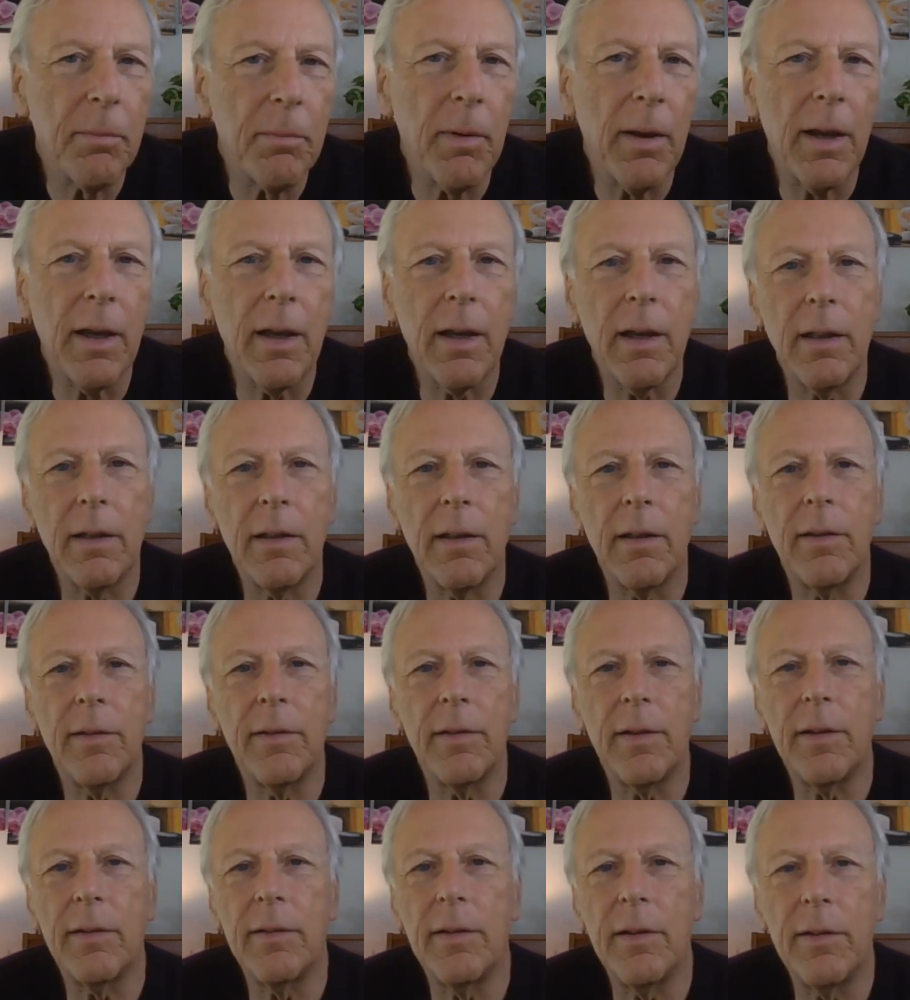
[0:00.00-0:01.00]
back in the
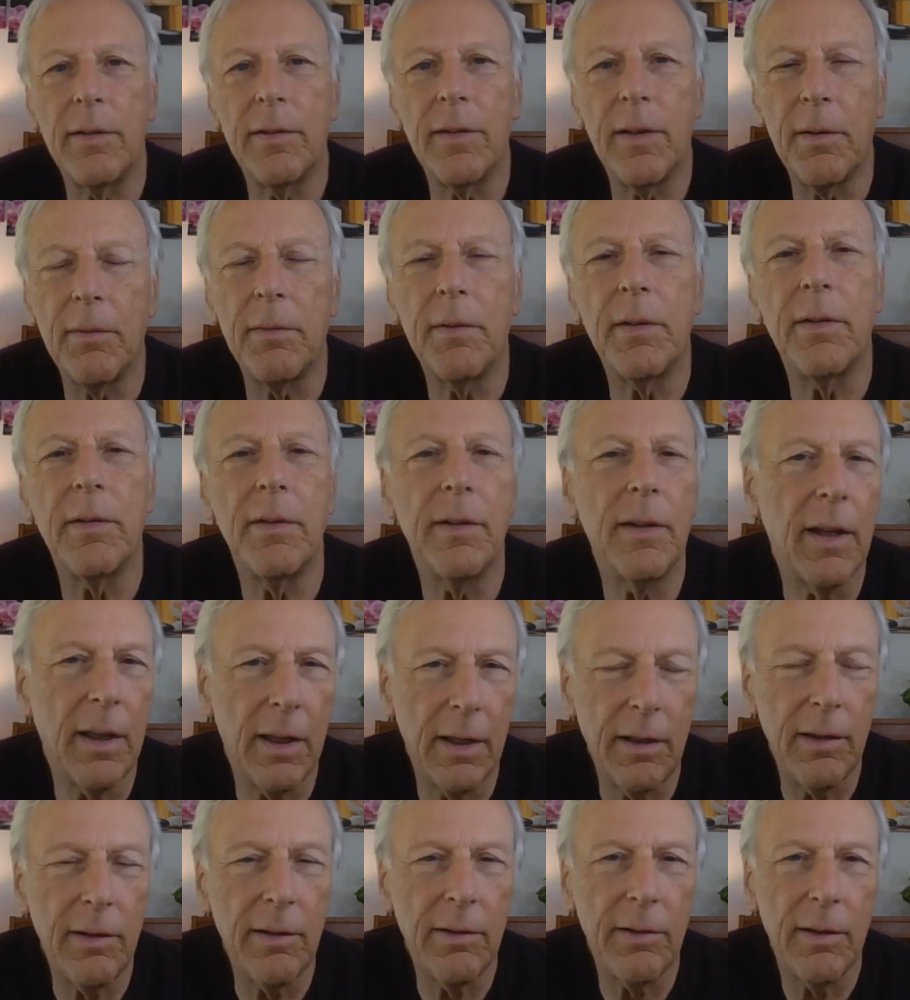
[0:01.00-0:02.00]
60s, 70s, and
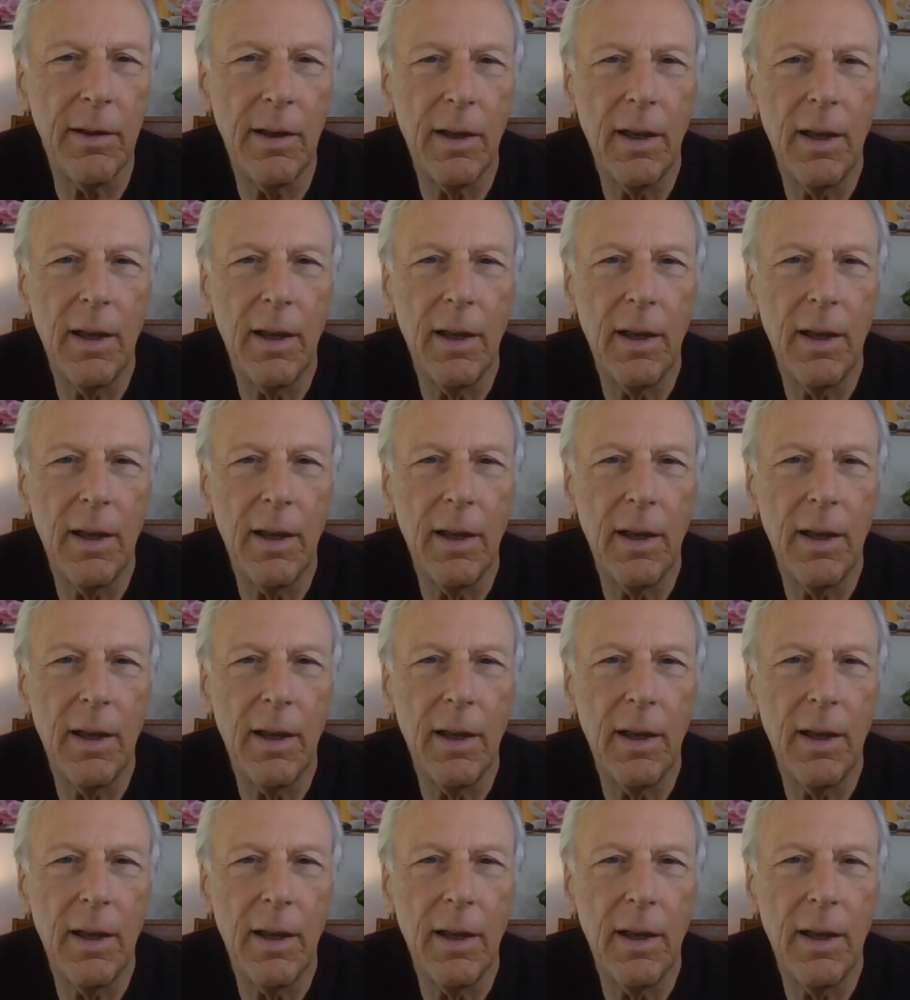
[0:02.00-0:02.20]
80s.